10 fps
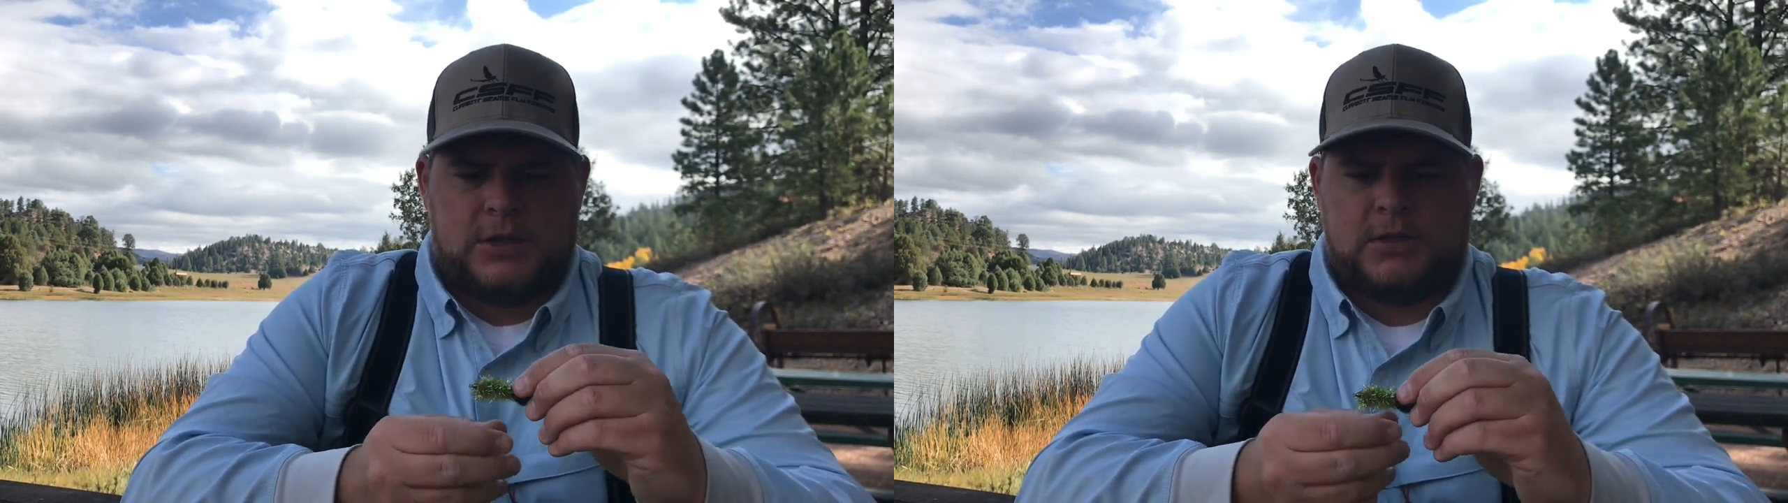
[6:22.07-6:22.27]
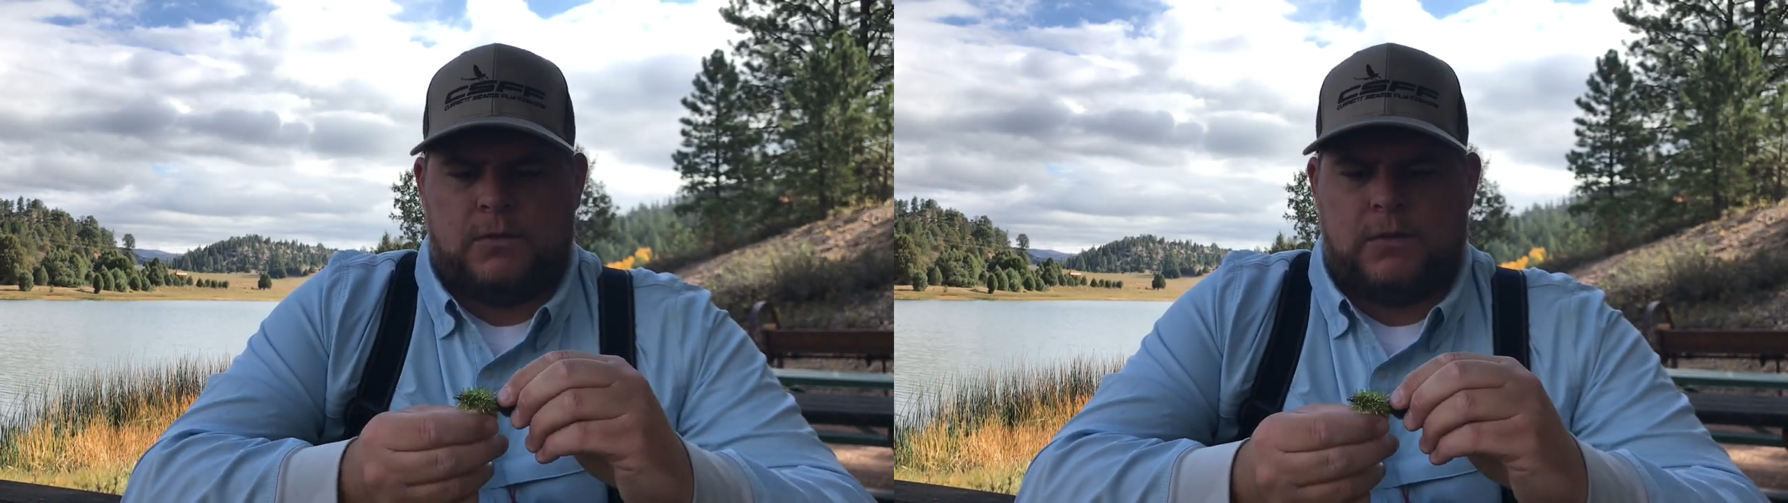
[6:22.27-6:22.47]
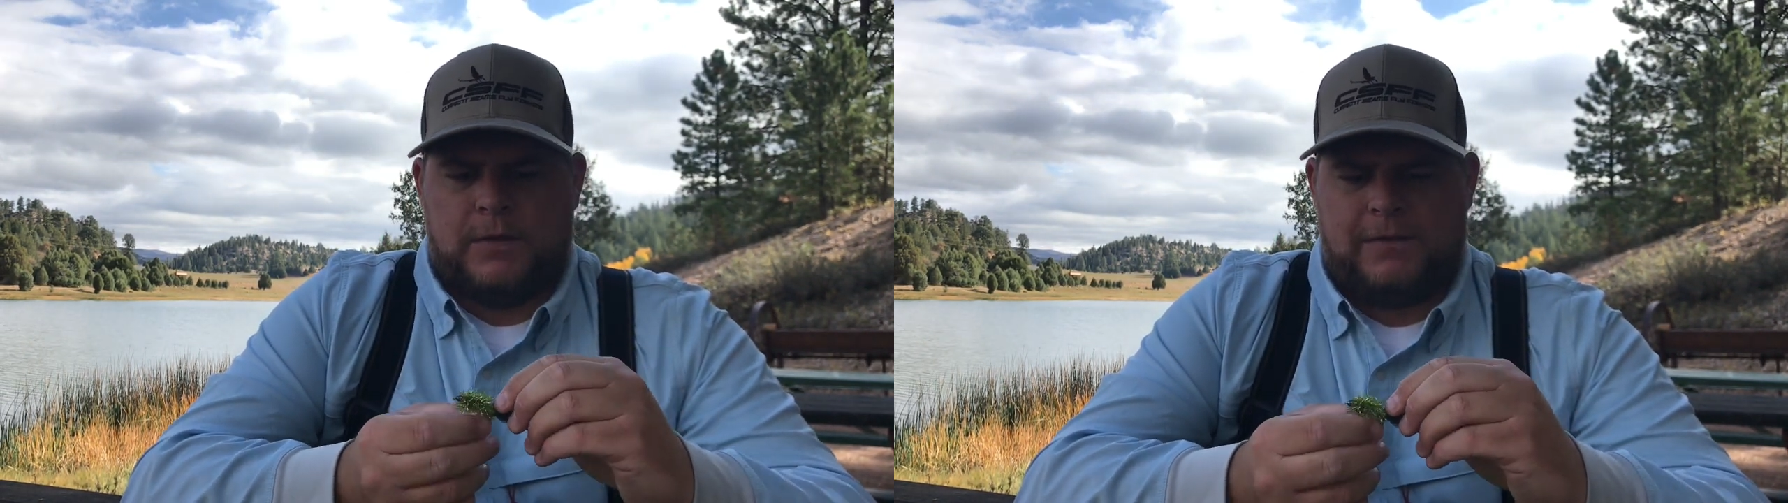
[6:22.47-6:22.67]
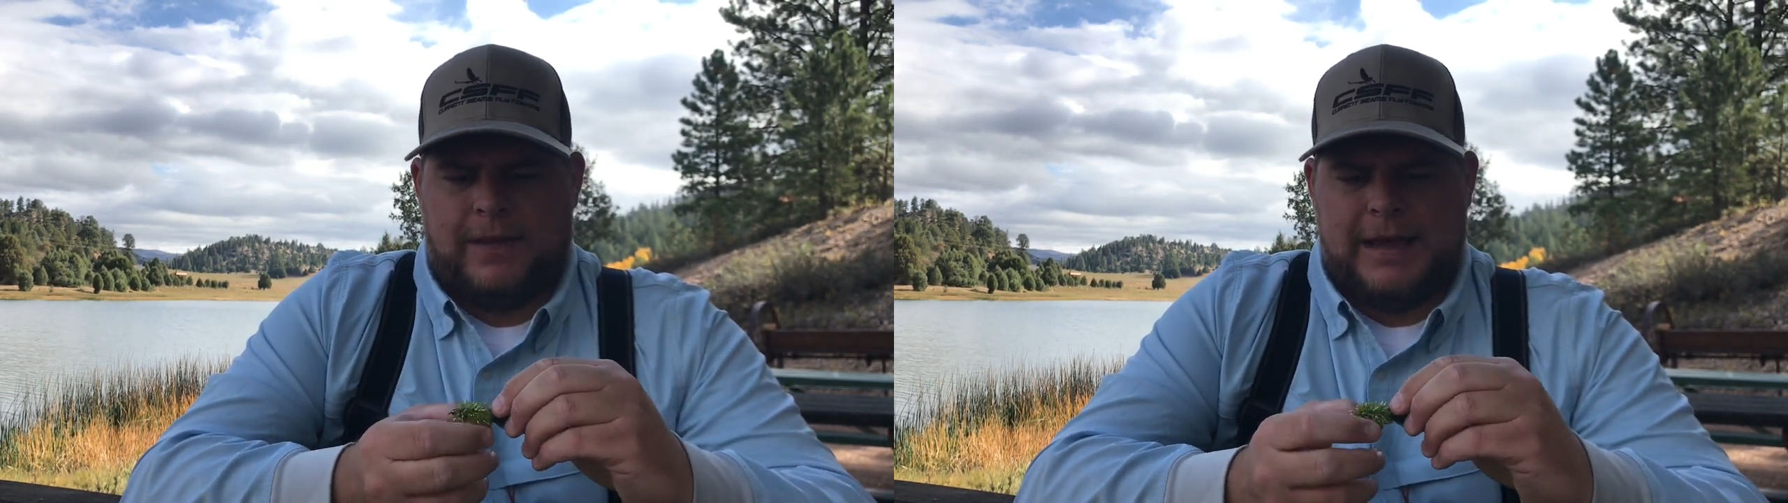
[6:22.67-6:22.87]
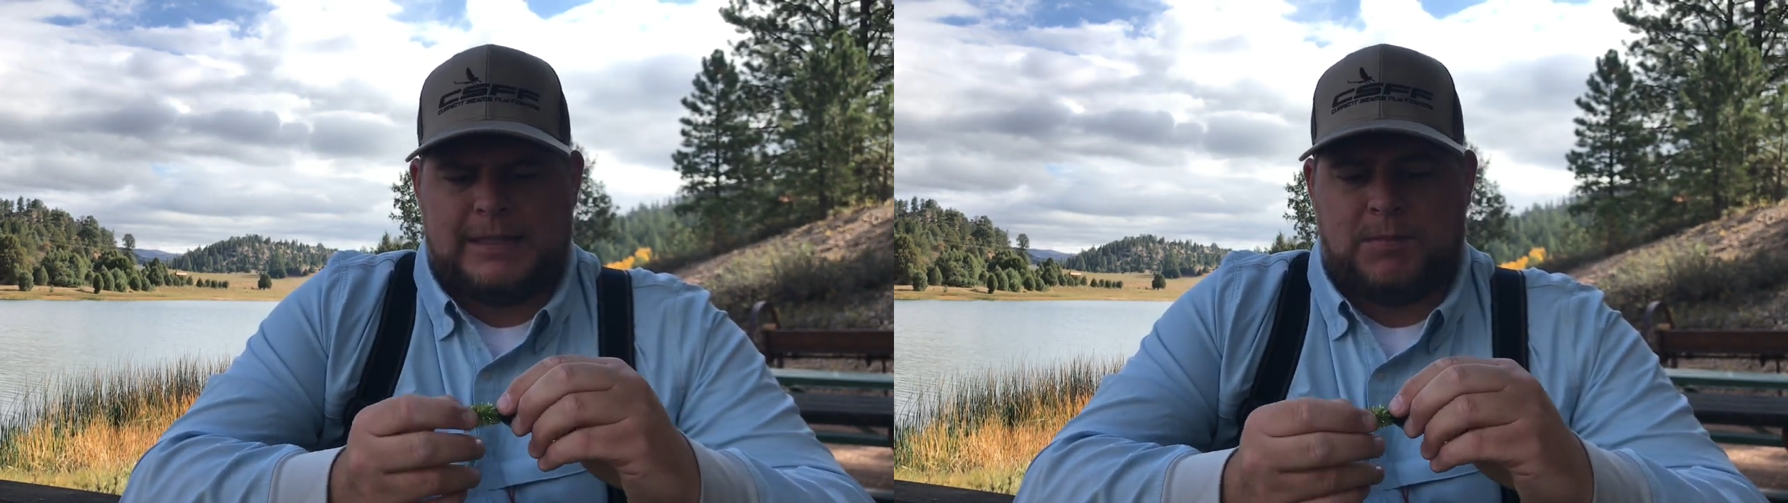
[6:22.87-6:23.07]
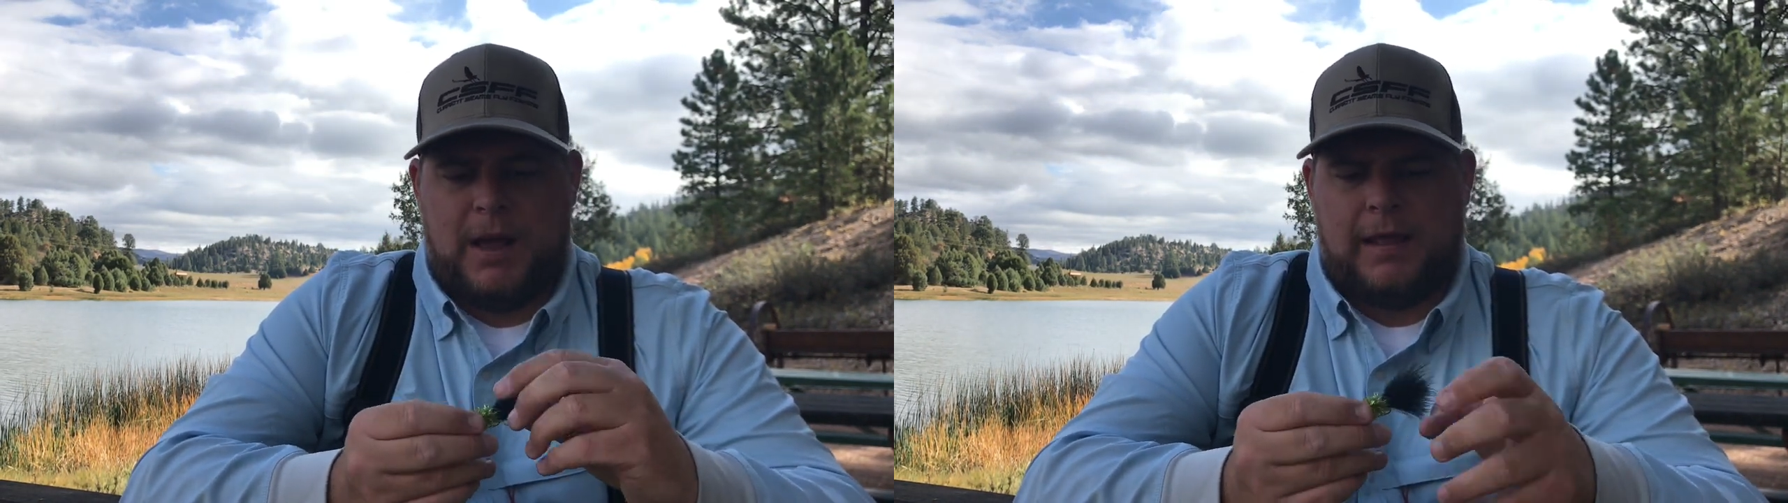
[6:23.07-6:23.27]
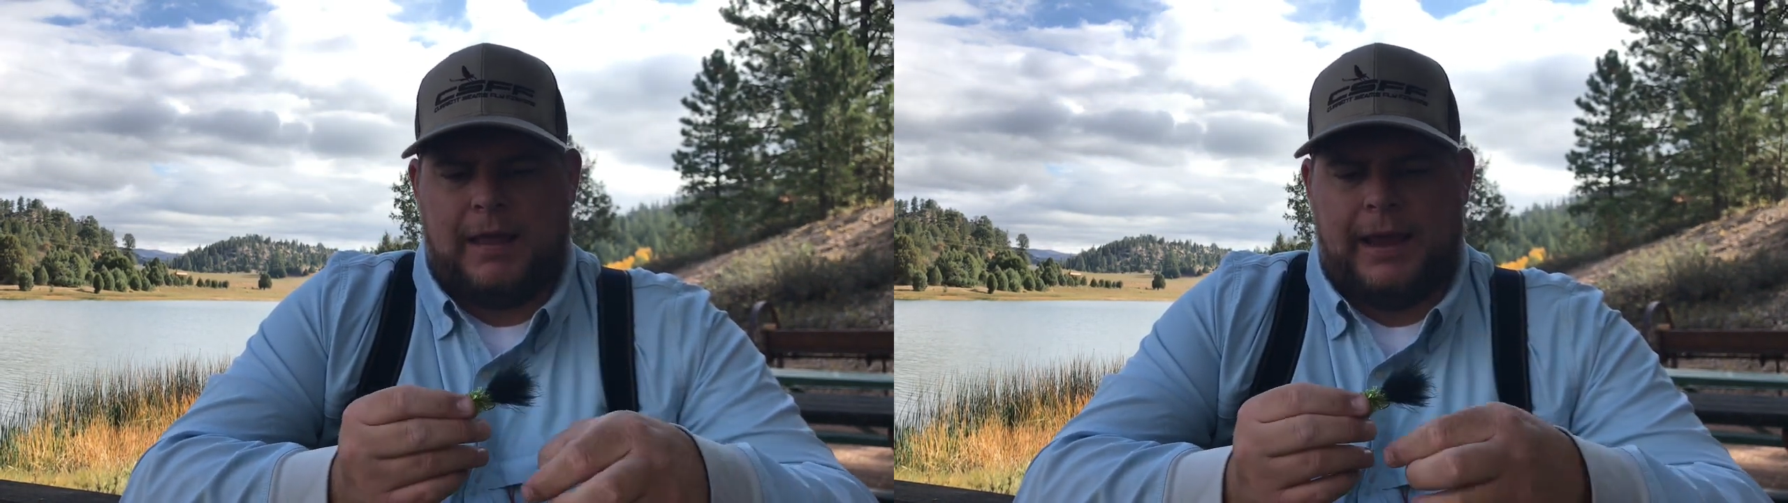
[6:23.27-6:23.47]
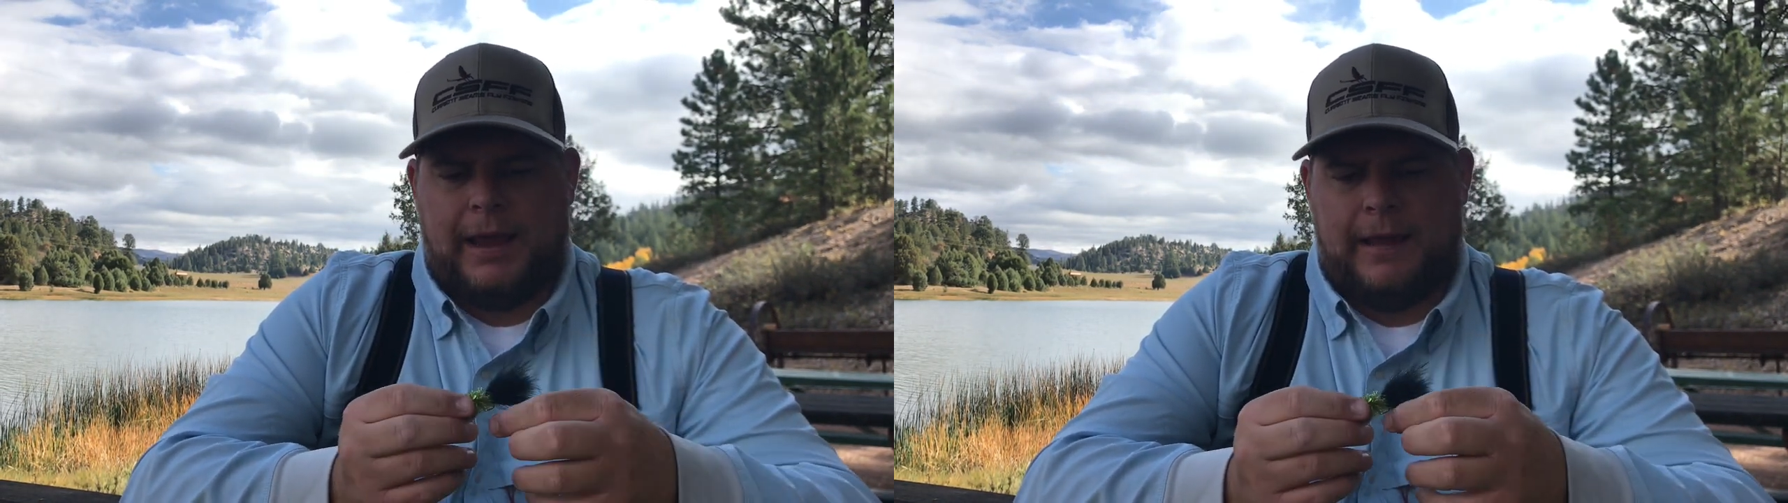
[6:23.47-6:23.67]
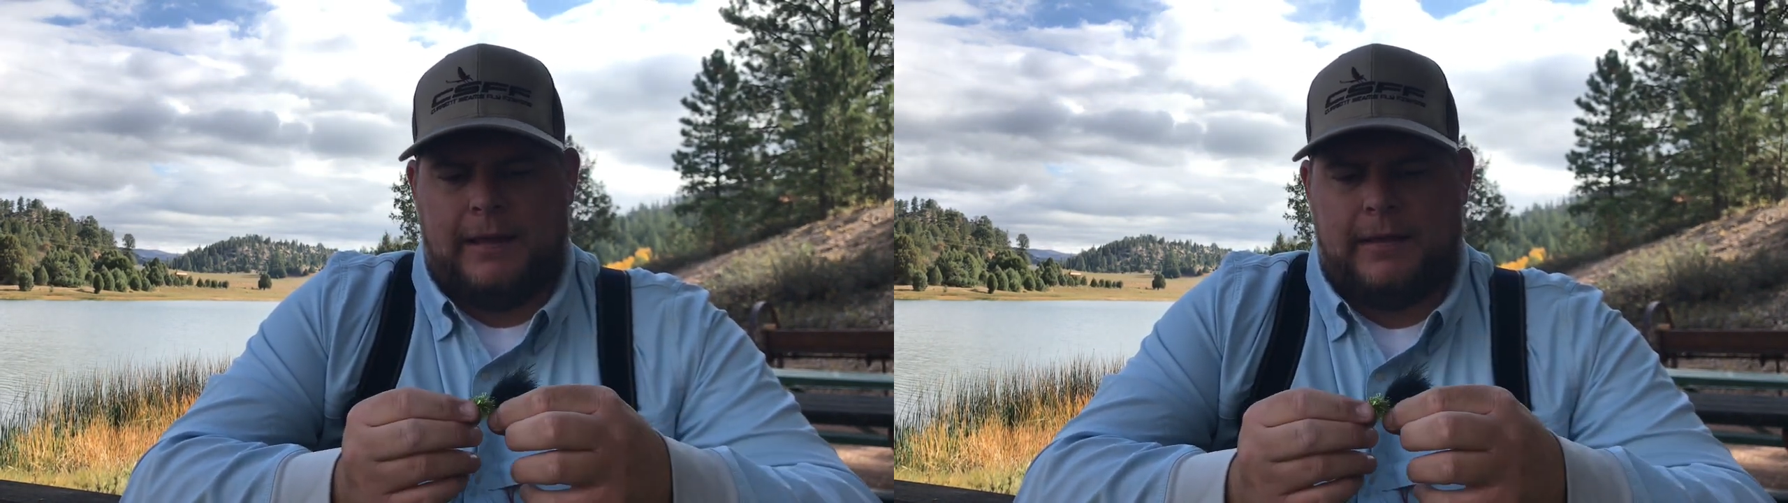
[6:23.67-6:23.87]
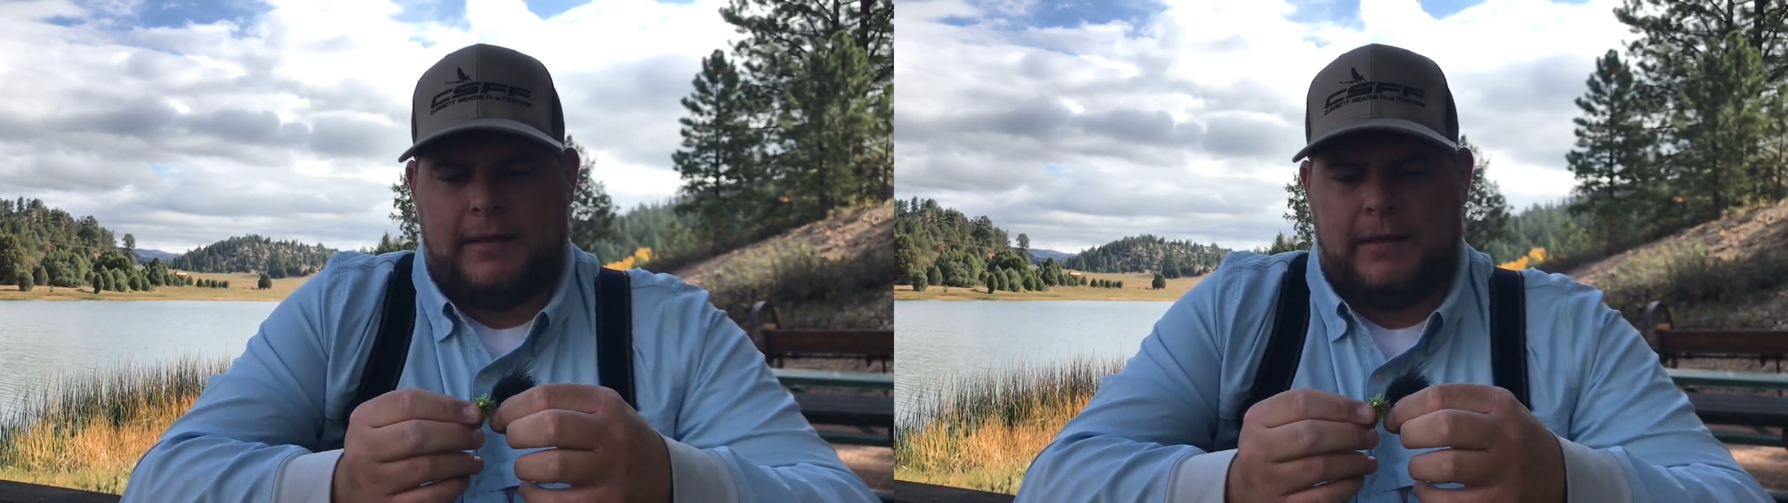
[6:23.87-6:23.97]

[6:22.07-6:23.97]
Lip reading: So for the fly spotlight,